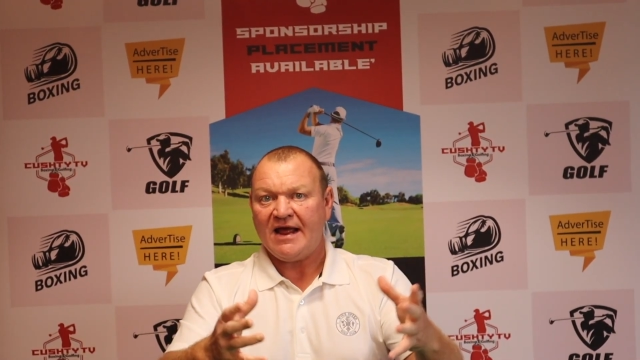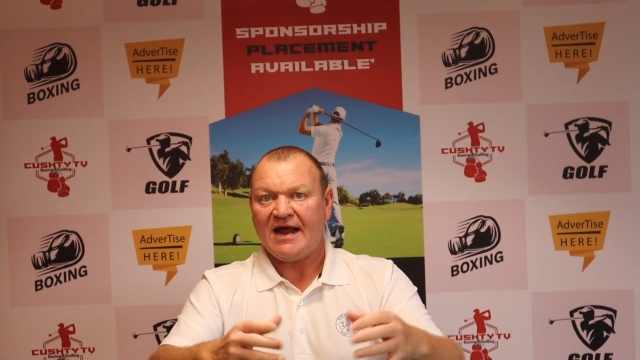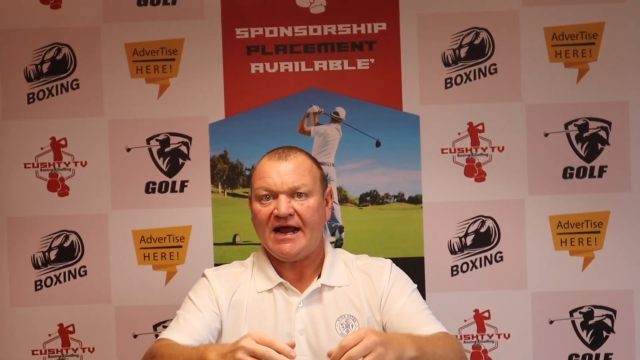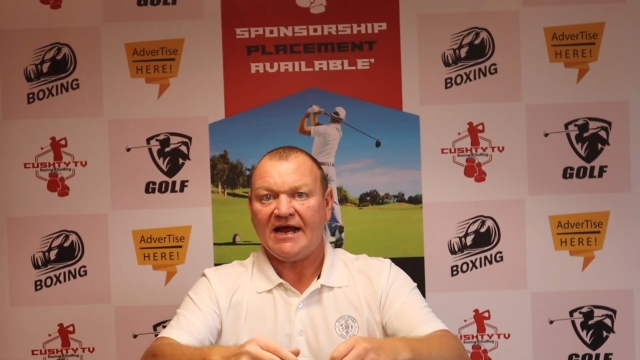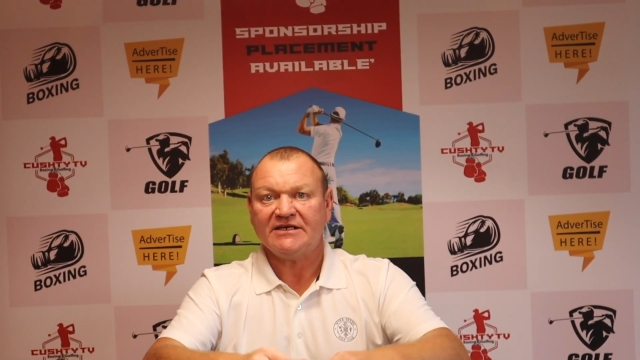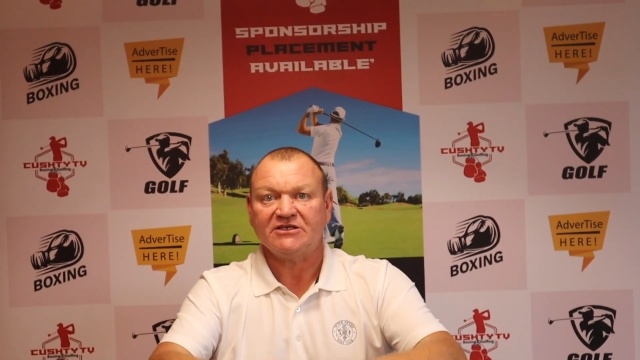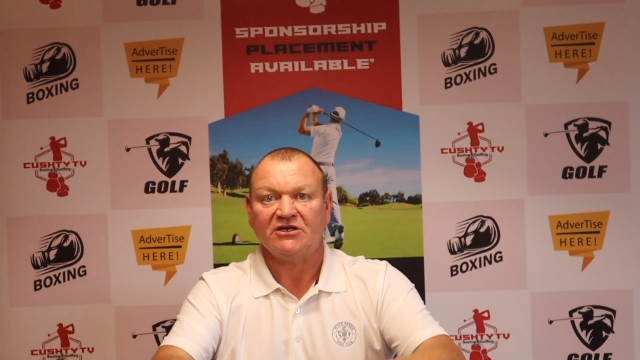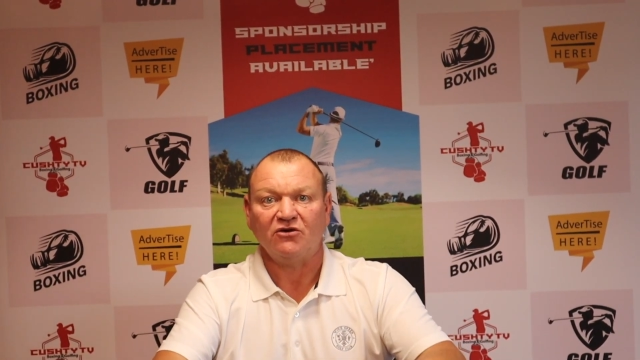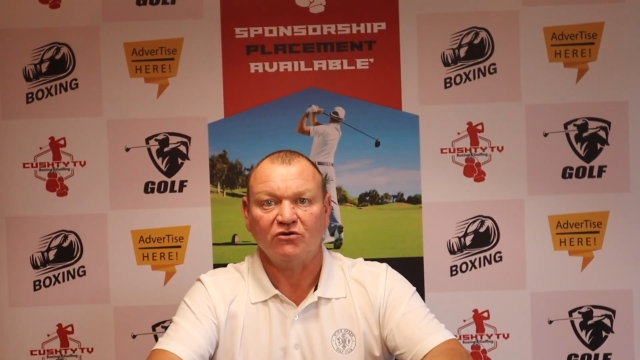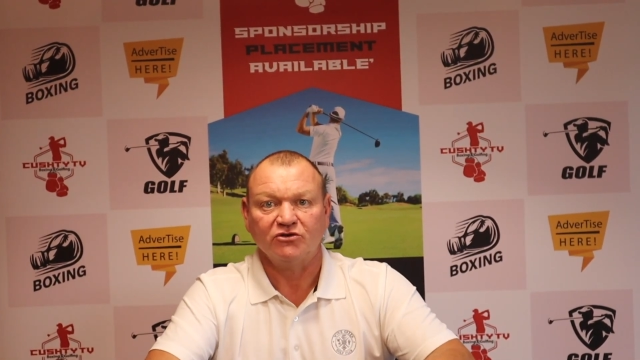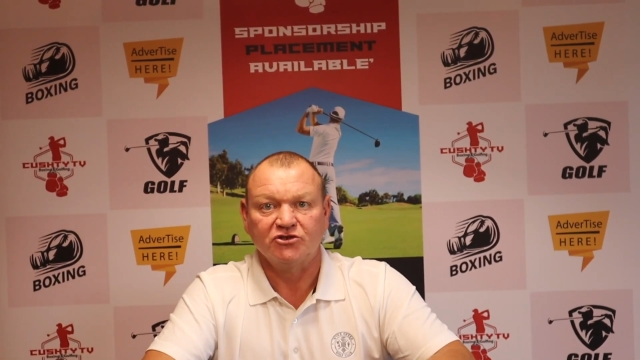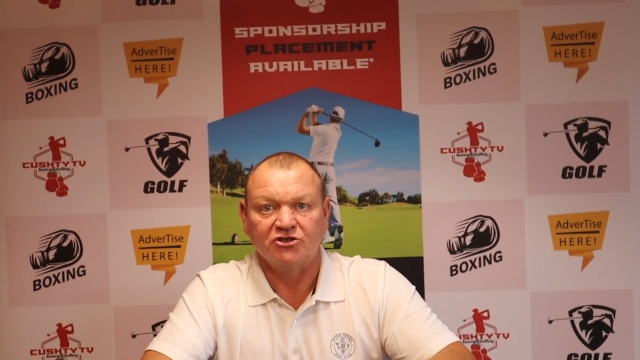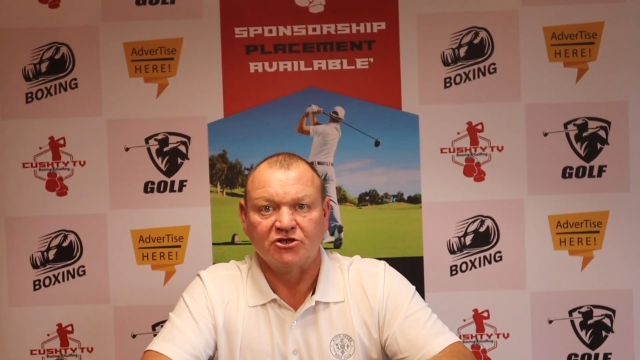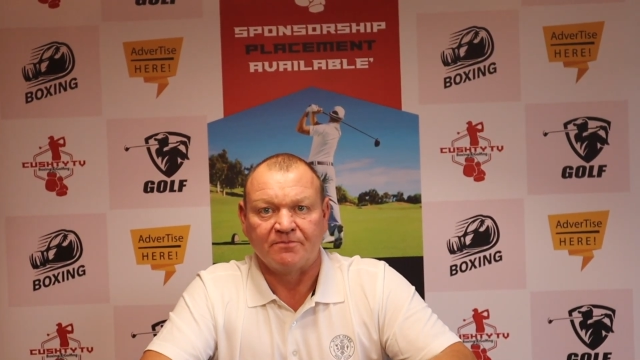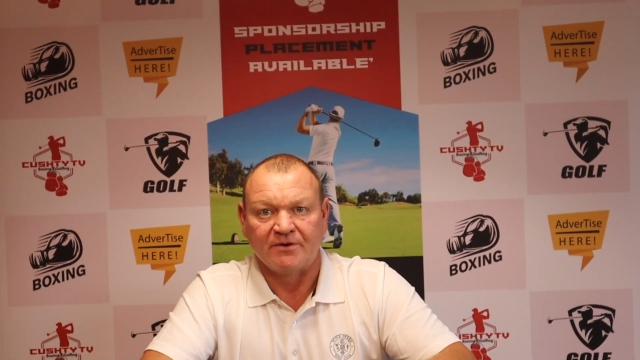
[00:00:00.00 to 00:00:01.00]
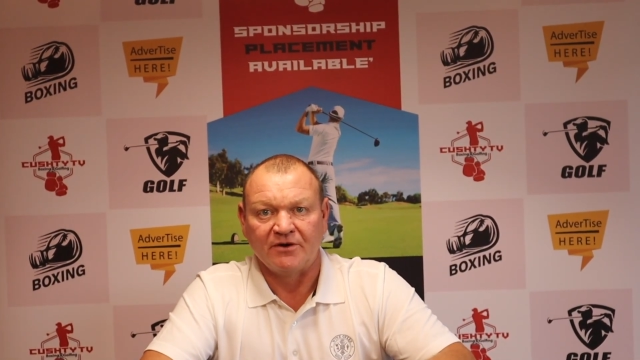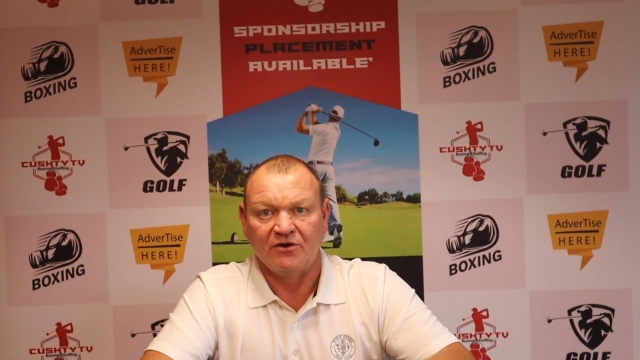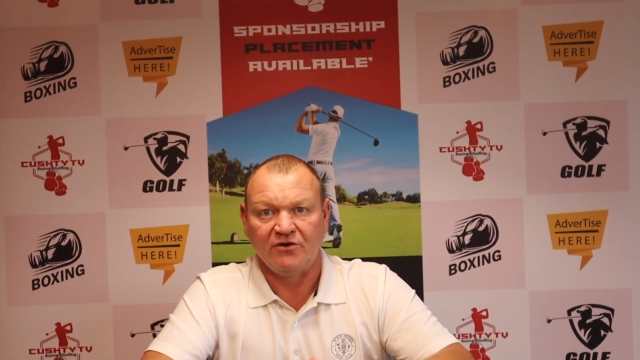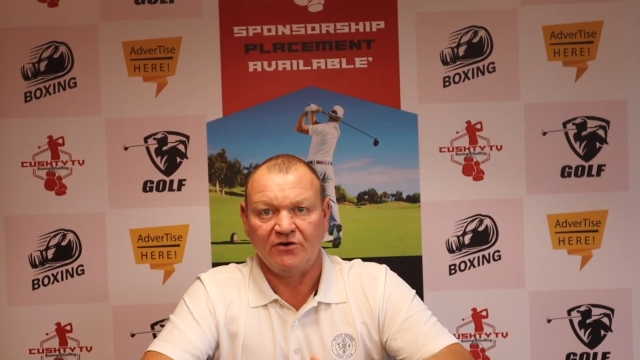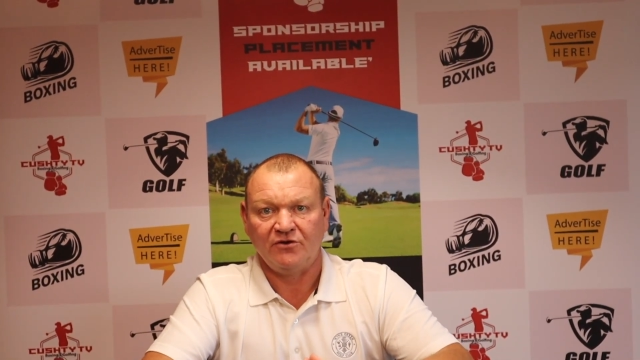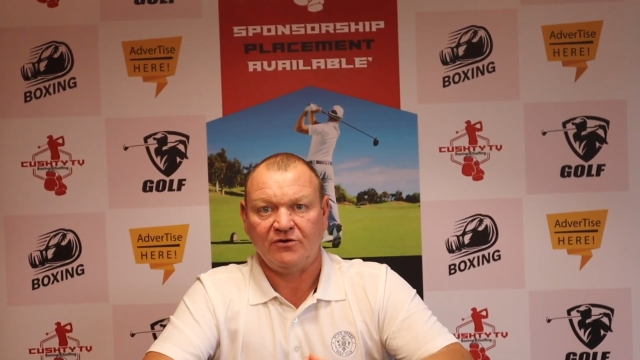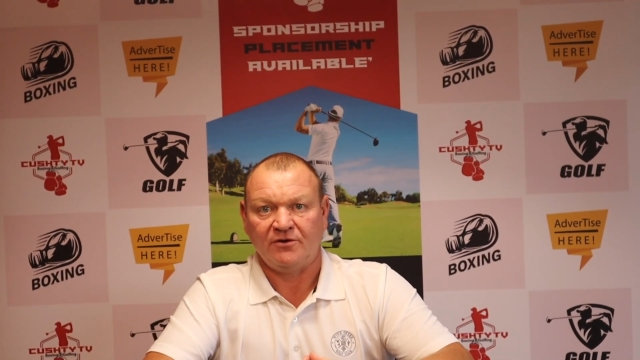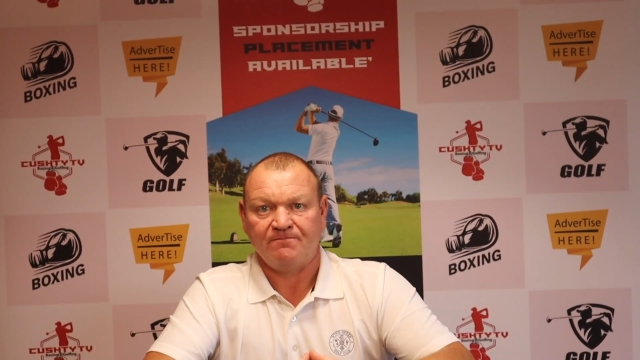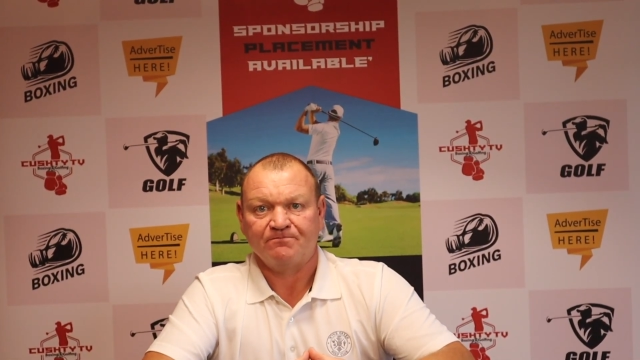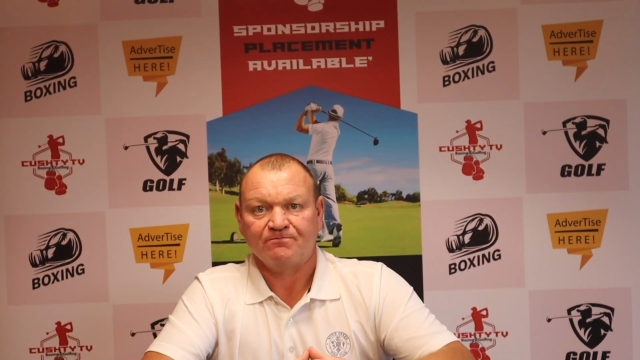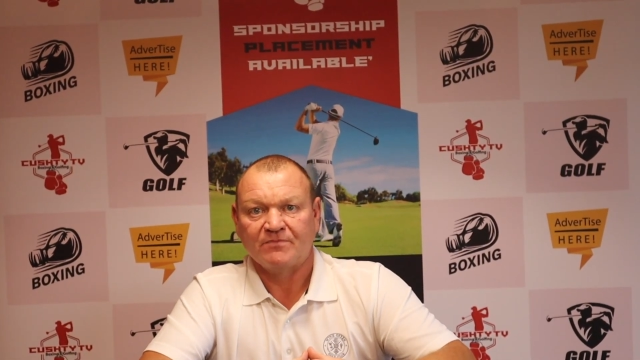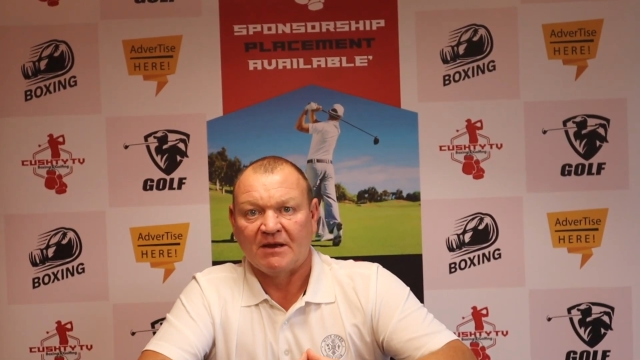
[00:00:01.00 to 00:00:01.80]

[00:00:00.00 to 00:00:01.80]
as an entrepreneur,